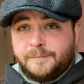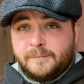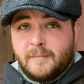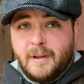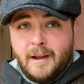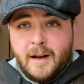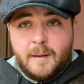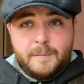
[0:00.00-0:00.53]

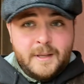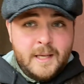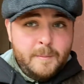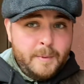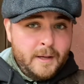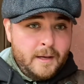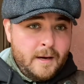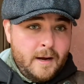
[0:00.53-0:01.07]
and I'm
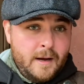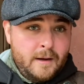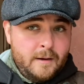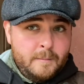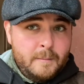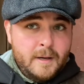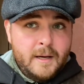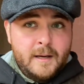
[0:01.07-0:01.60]
keeping an eye
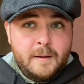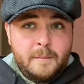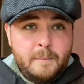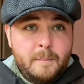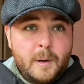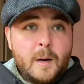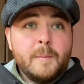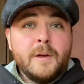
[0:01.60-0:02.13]
on my
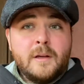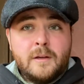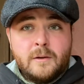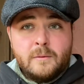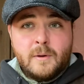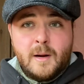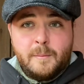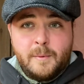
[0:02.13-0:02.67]

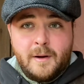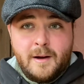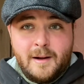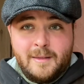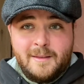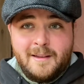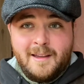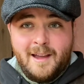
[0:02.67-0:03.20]
barbecue right
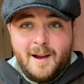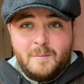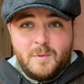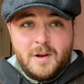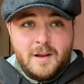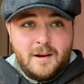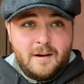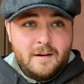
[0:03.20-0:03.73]
behind the
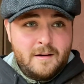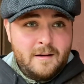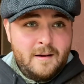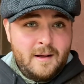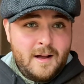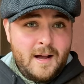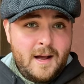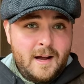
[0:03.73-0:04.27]
camera here.
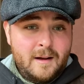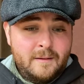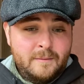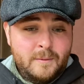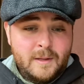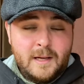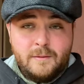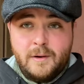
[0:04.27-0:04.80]

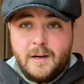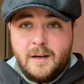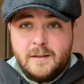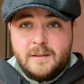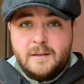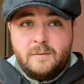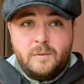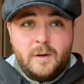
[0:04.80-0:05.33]
With every
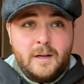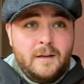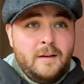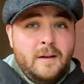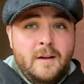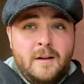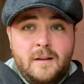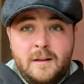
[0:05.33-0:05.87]
gust of wind,
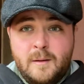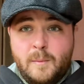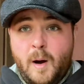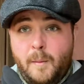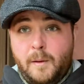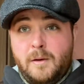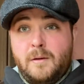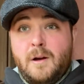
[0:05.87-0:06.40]
the
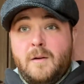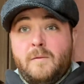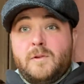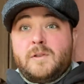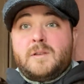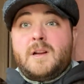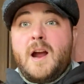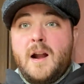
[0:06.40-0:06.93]
barbecue cover
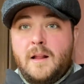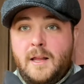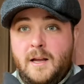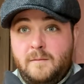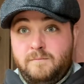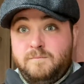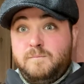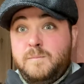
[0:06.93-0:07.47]
just kind of
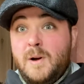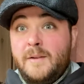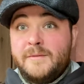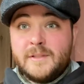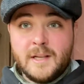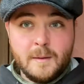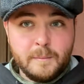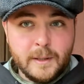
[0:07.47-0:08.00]
like
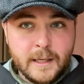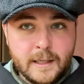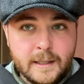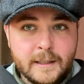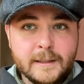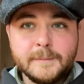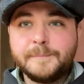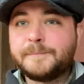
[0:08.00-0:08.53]
puffs up like a